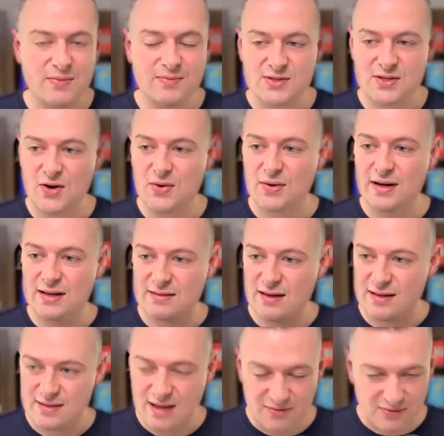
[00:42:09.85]
So
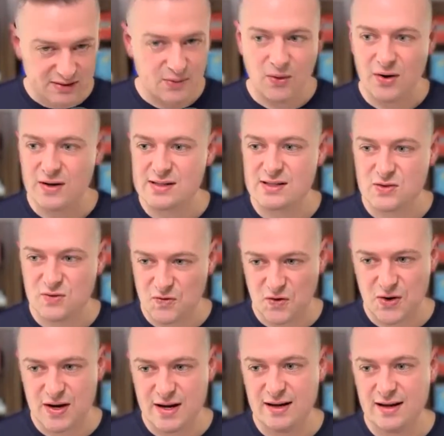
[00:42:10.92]
it definitely works. It's
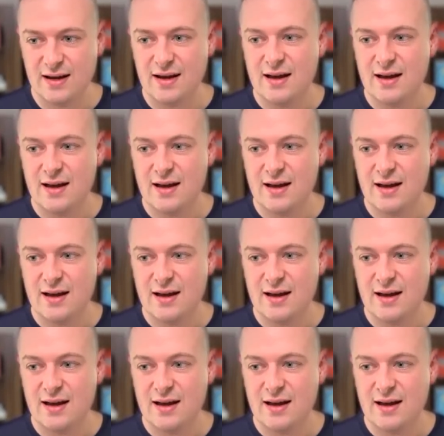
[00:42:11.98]
free,